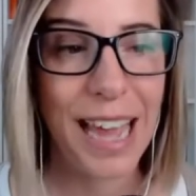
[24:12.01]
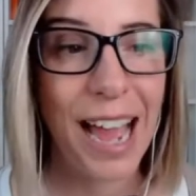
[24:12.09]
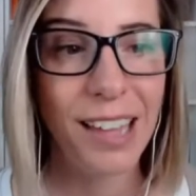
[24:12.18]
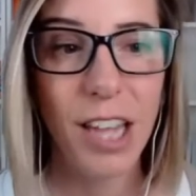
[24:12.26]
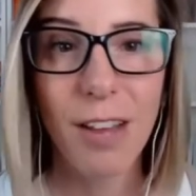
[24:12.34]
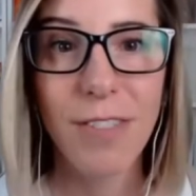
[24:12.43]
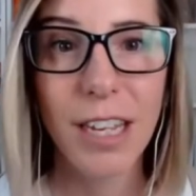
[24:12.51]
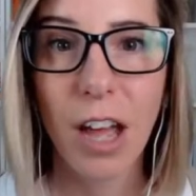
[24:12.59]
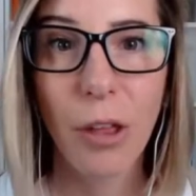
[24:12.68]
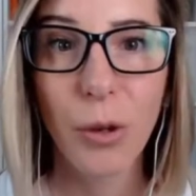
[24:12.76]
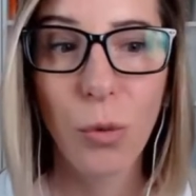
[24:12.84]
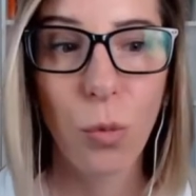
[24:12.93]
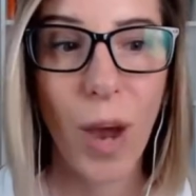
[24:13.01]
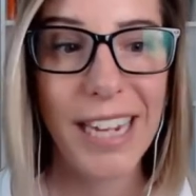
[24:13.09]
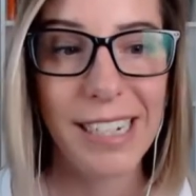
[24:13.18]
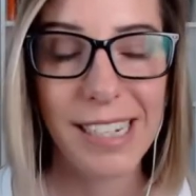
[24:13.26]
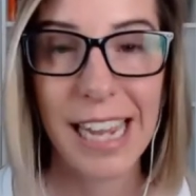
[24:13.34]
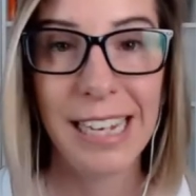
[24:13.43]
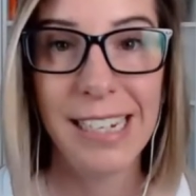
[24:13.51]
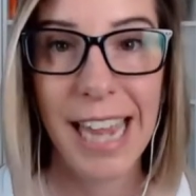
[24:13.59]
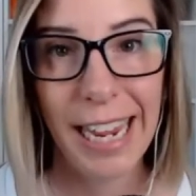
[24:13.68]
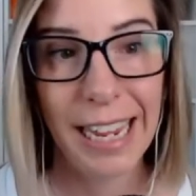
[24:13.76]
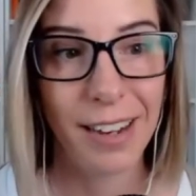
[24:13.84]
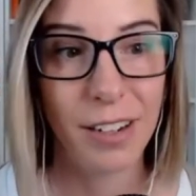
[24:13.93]
I love the color white and
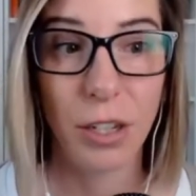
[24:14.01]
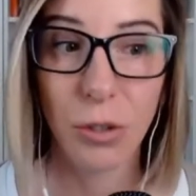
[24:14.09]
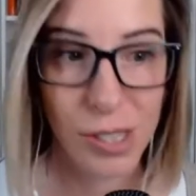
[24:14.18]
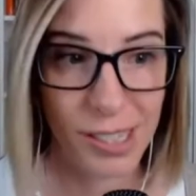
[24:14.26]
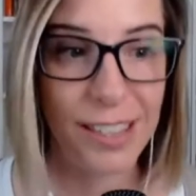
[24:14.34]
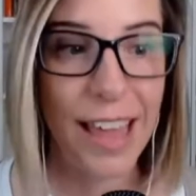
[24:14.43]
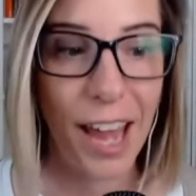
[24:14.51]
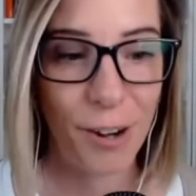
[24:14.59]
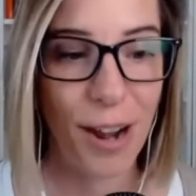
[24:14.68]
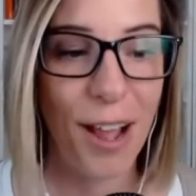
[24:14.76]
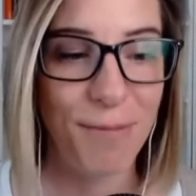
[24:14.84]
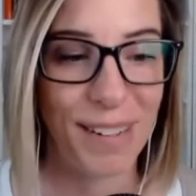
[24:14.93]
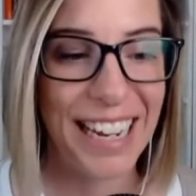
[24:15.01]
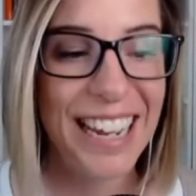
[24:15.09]
tan. You'll see that around me.